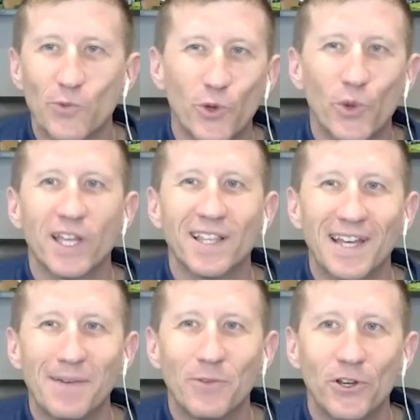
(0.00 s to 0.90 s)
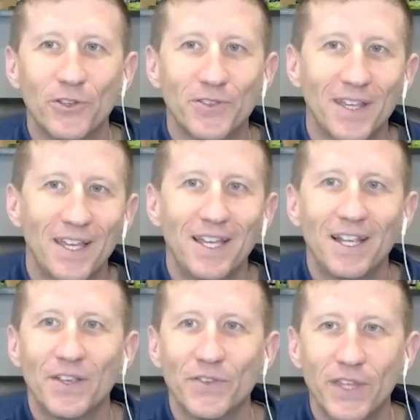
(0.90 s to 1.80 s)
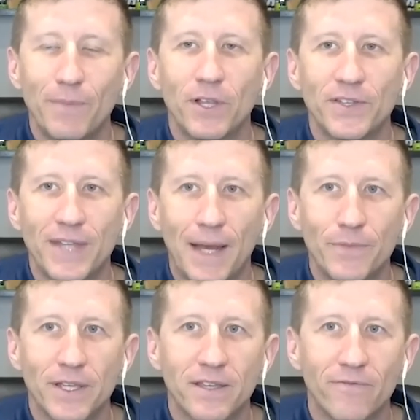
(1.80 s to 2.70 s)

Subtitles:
20 kilometers, C+ optic,